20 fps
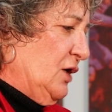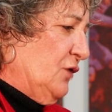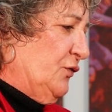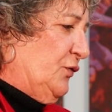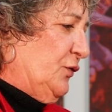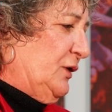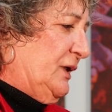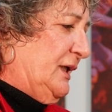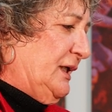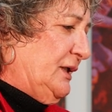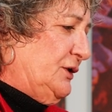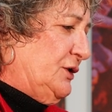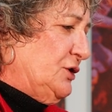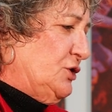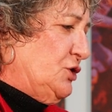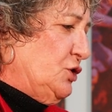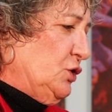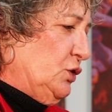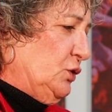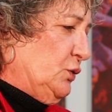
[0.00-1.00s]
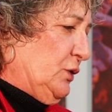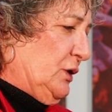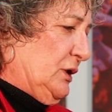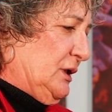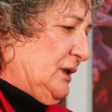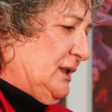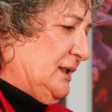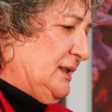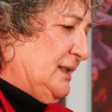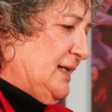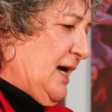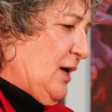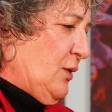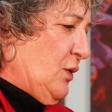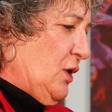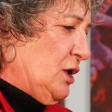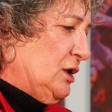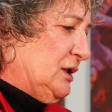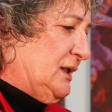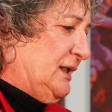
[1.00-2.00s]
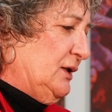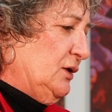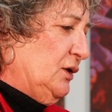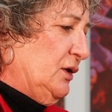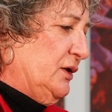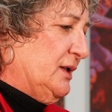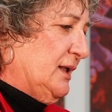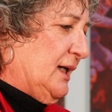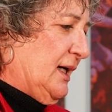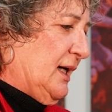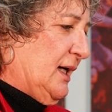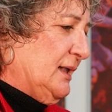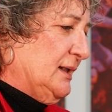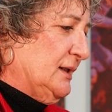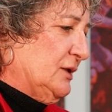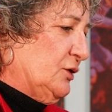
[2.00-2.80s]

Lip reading: "Forget the children. Now I'll kill the